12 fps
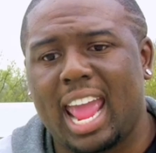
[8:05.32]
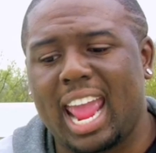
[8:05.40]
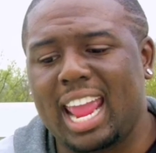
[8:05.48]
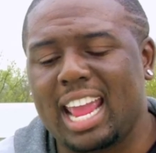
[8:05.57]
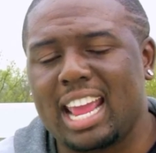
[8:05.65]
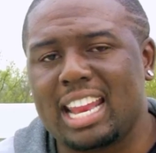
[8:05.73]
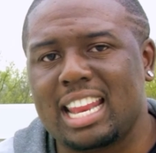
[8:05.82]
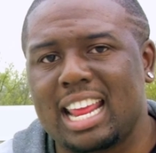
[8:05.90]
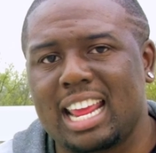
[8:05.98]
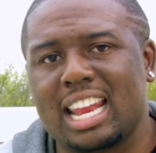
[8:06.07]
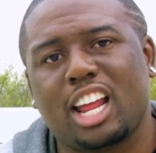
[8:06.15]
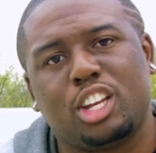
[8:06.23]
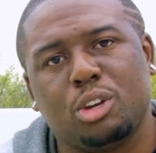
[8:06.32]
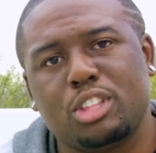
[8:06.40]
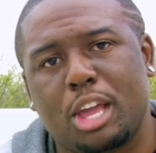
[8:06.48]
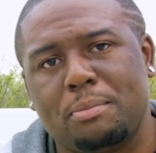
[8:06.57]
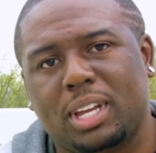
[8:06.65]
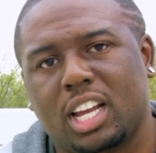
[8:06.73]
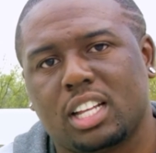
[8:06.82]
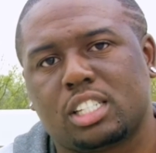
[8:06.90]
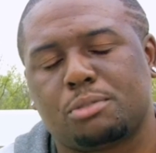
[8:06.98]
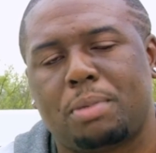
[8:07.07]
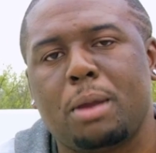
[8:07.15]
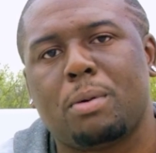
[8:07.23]
And I do that because
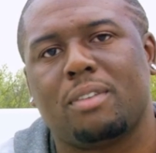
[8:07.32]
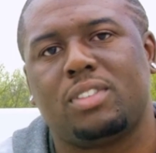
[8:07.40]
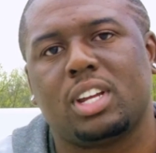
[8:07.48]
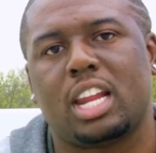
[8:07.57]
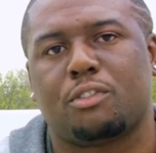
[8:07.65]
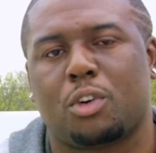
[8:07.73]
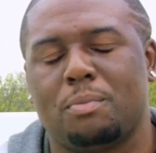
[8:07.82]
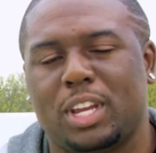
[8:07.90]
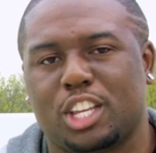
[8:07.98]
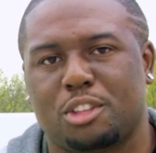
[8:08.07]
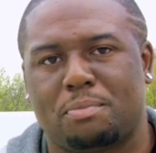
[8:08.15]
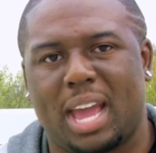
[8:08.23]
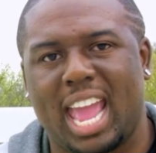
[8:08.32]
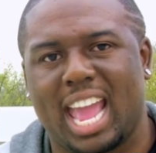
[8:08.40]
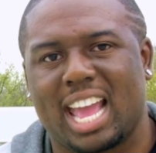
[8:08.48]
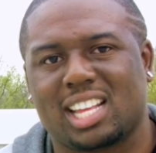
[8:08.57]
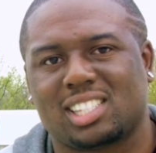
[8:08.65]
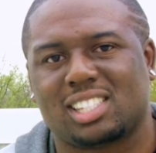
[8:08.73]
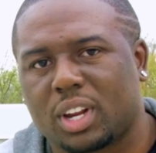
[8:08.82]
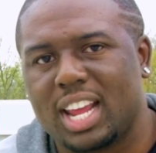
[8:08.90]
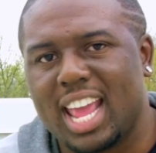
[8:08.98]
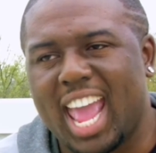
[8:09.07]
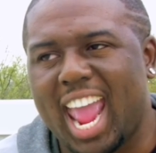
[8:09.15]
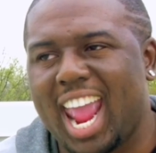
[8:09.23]
people have done that for me in the past.
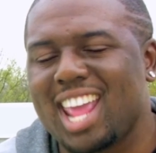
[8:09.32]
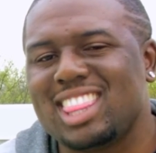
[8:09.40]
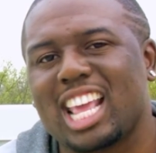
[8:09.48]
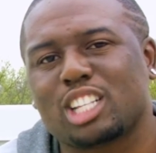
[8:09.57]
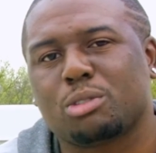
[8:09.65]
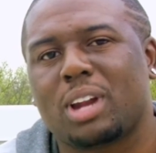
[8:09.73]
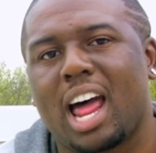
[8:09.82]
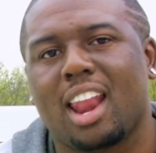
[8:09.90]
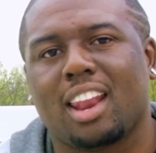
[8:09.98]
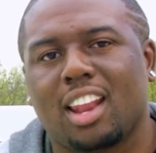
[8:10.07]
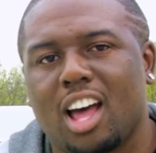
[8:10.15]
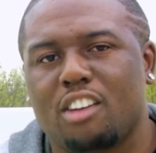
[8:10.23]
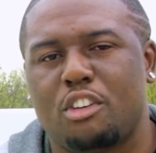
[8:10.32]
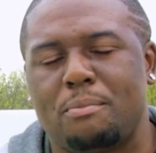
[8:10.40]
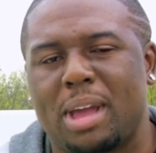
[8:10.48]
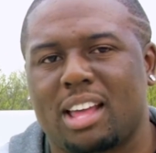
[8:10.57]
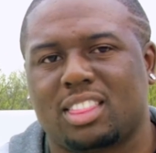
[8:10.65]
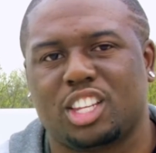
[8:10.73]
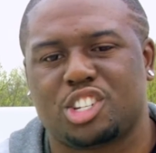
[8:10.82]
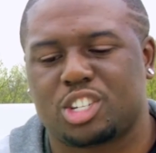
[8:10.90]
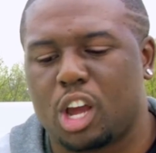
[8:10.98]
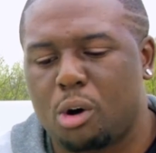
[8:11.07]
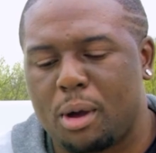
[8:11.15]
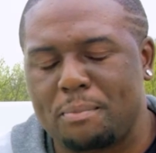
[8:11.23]
And that's what I love about the
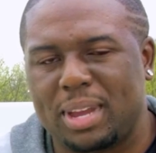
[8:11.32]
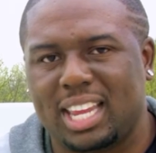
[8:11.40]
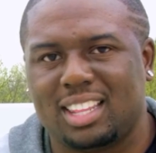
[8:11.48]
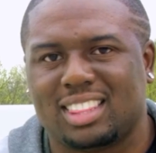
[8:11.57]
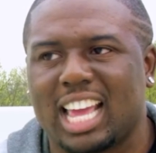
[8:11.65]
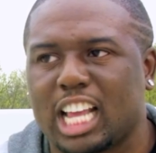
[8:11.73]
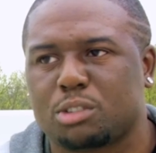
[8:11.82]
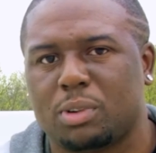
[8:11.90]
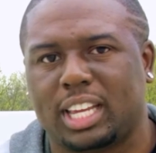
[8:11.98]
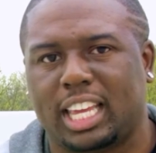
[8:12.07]
show. I mean, that's what